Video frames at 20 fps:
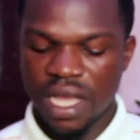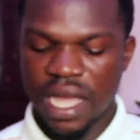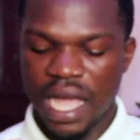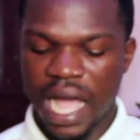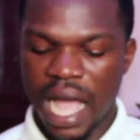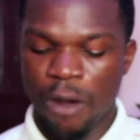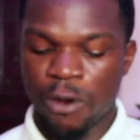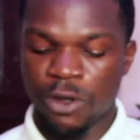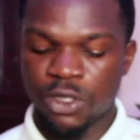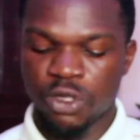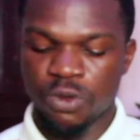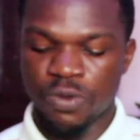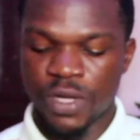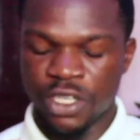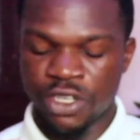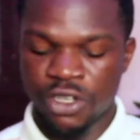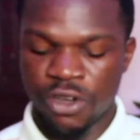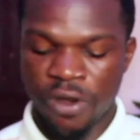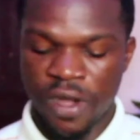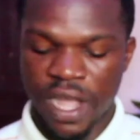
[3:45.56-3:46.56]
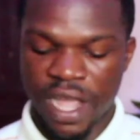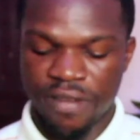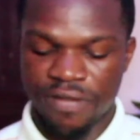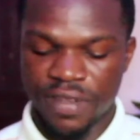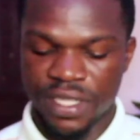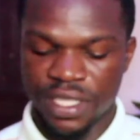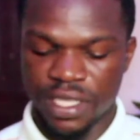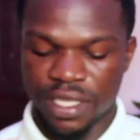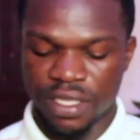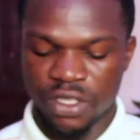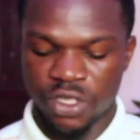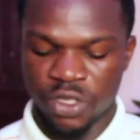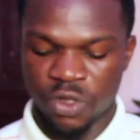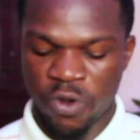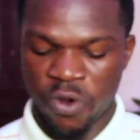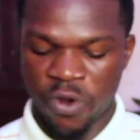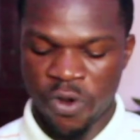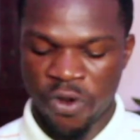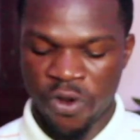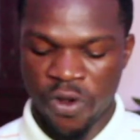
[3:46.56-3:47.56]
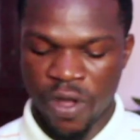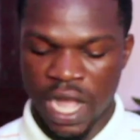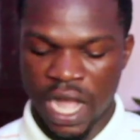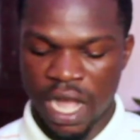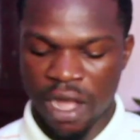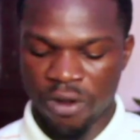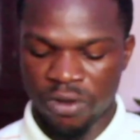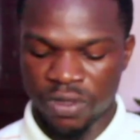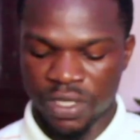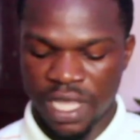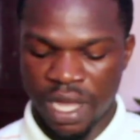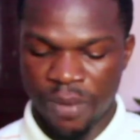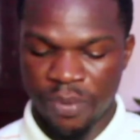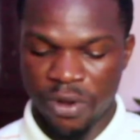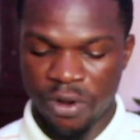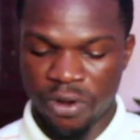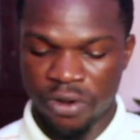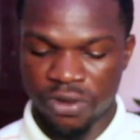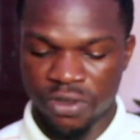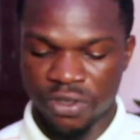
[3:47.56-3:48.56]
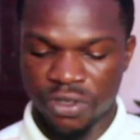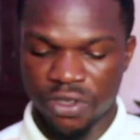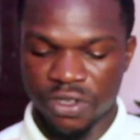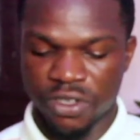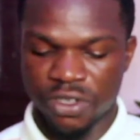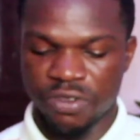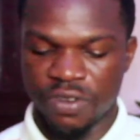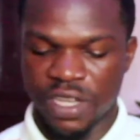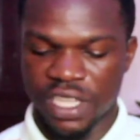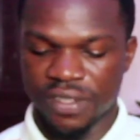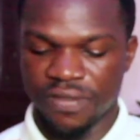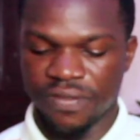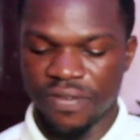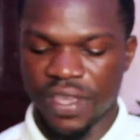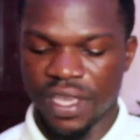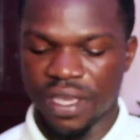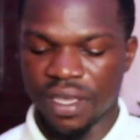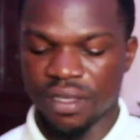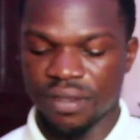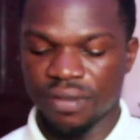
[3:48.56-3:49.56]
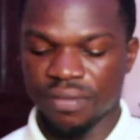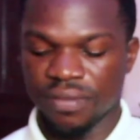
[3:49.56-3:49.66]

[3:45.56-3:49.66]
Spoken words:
I want to withdraw everything. So I'll tap on transfer.